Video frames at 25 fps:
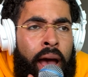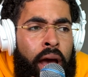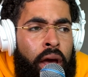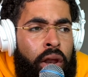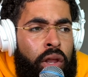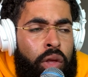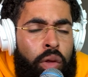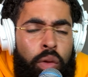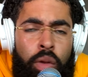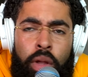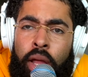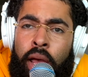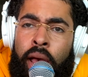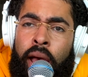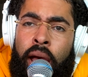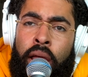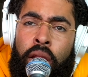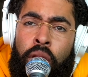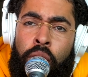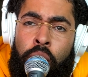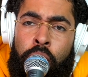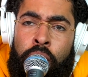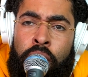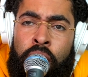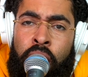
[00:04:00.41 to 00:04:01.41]
do
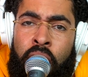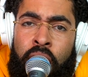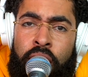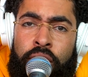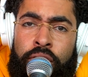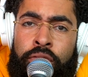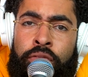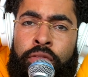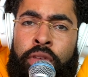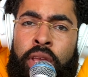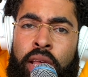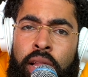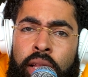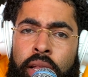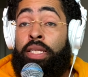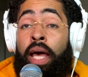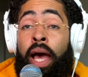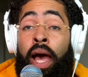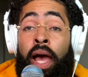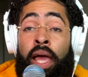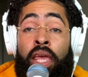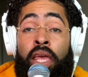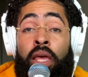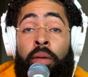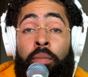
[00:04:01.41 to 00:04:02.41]
you not feel it? I am